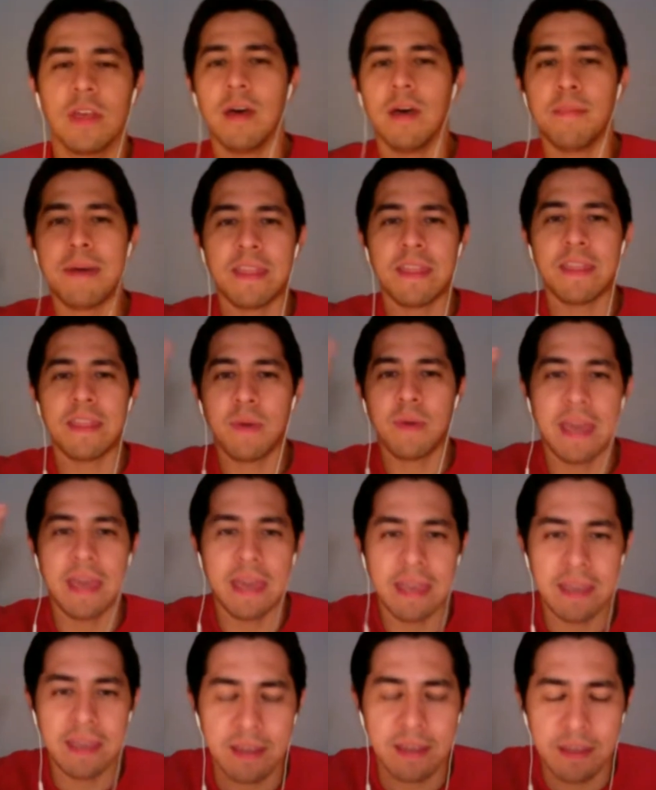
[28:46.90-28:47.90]
by the
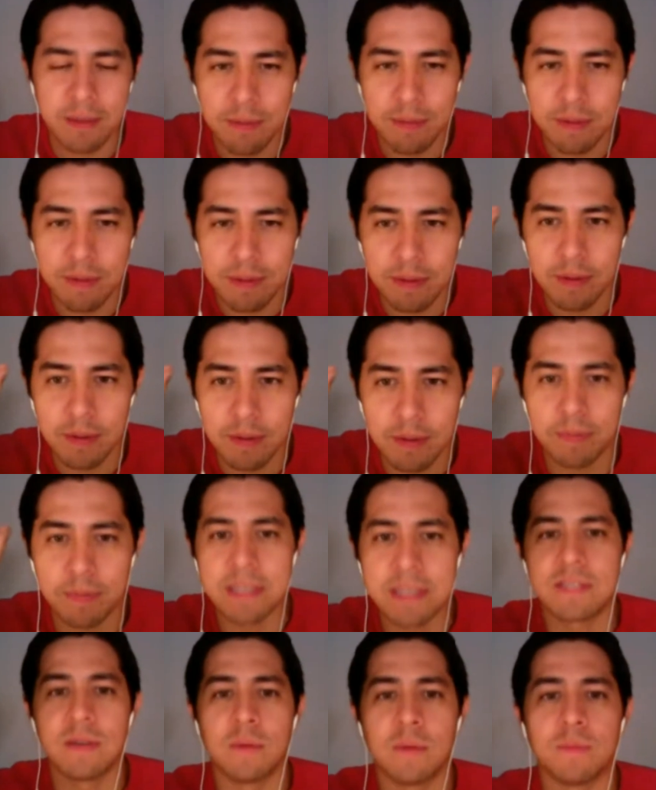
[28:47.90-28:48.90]
way,
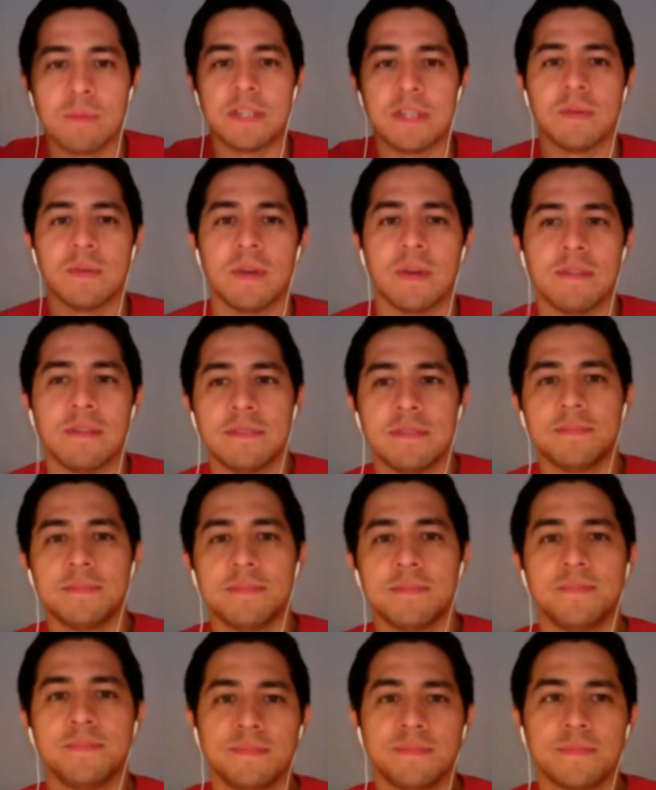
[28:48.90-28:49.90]
please don't beat your
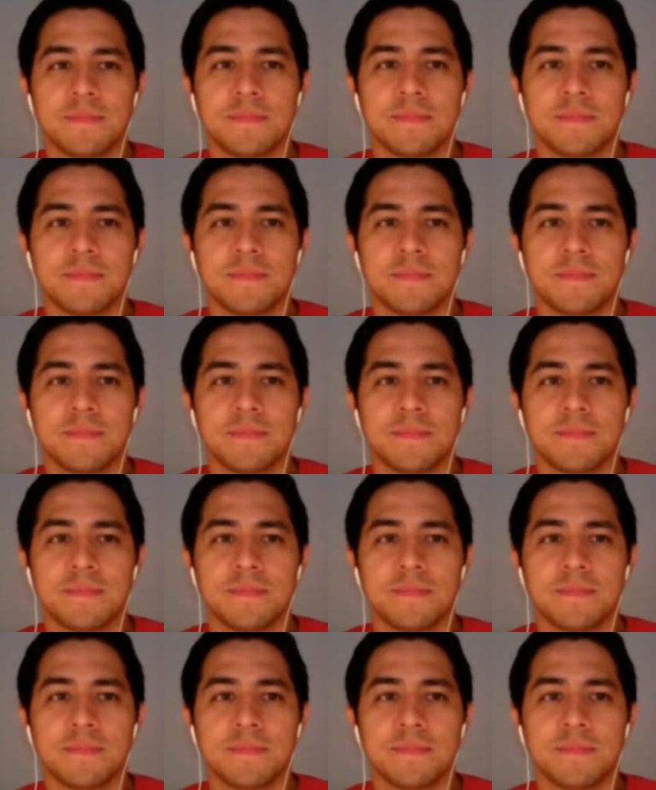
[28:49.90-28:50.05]
wife.